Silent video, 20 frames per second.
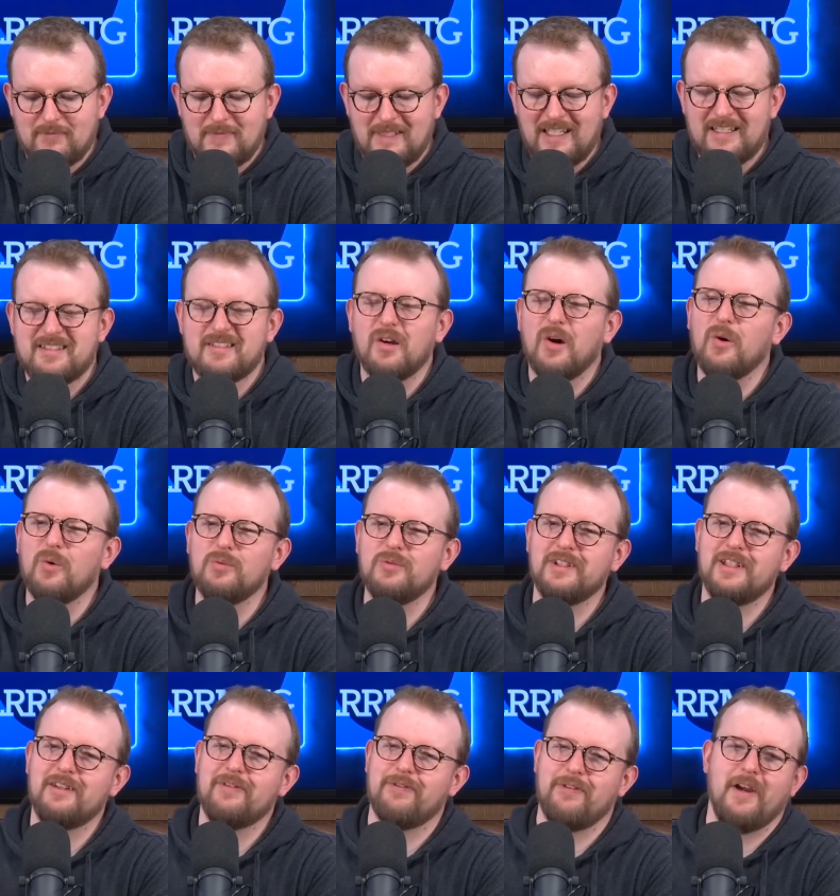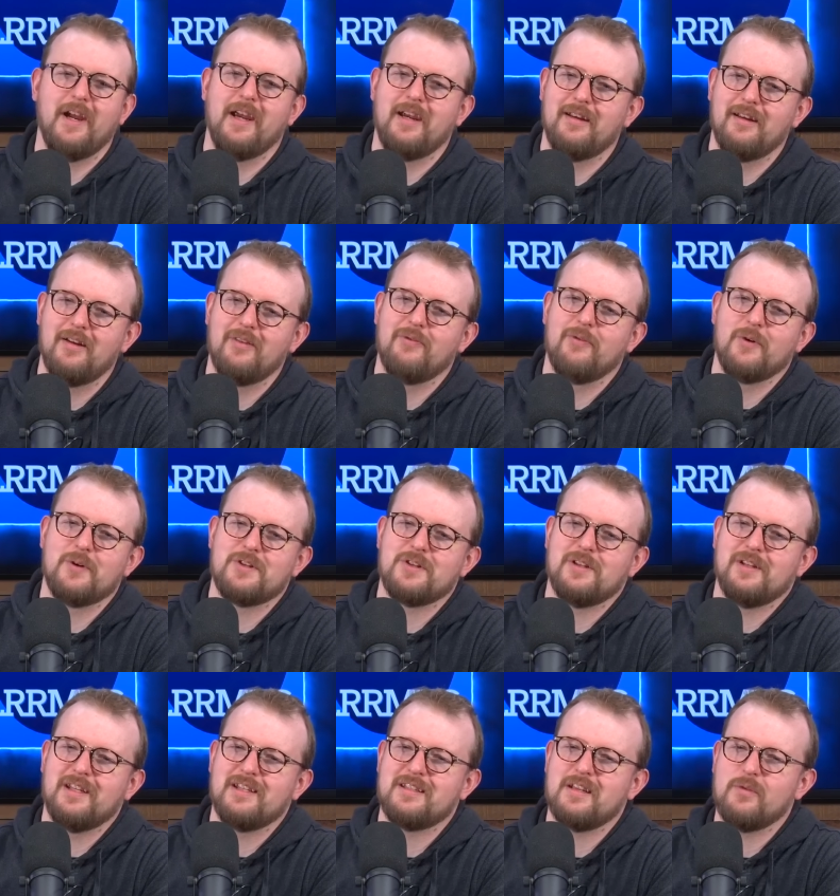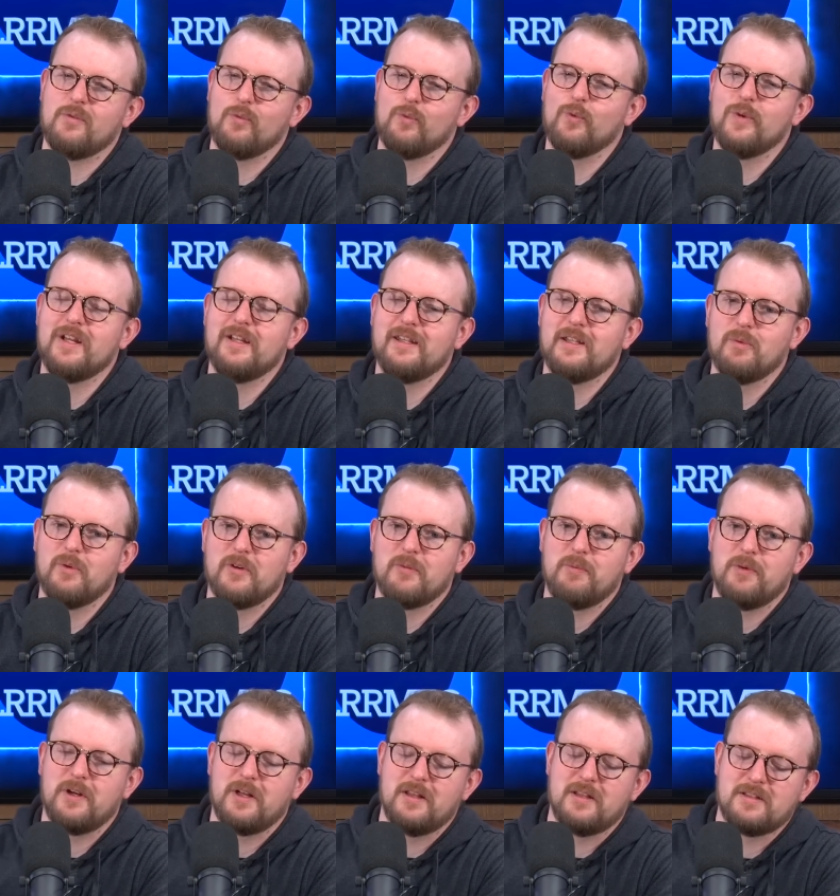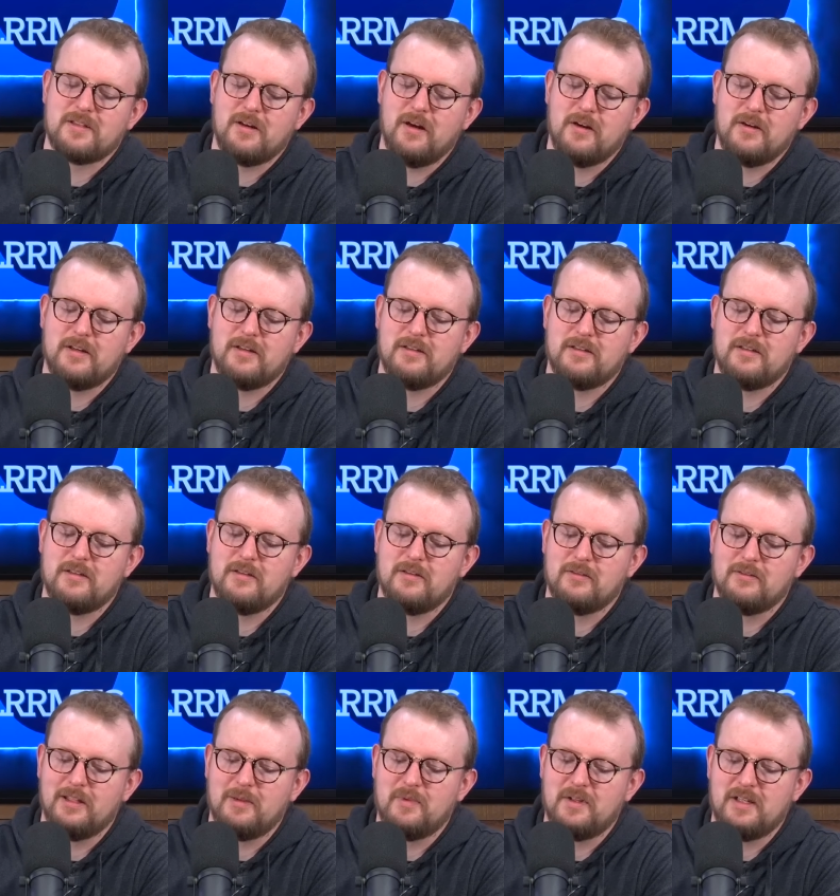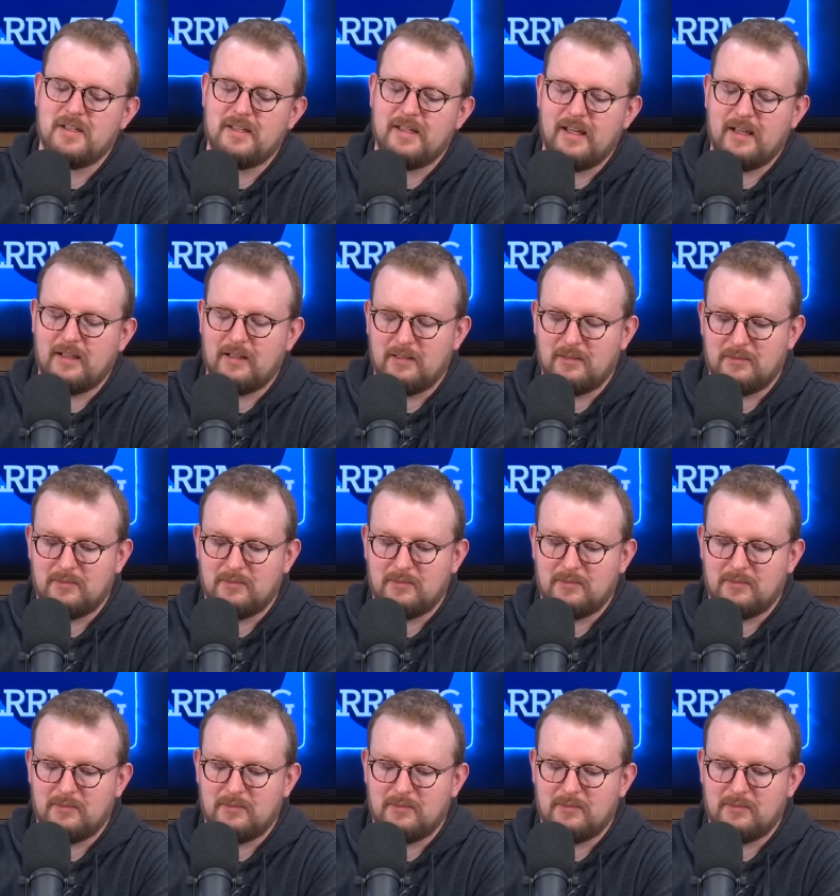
It's only fine, unfortunately. It's not really worth putting this card into your limited deck,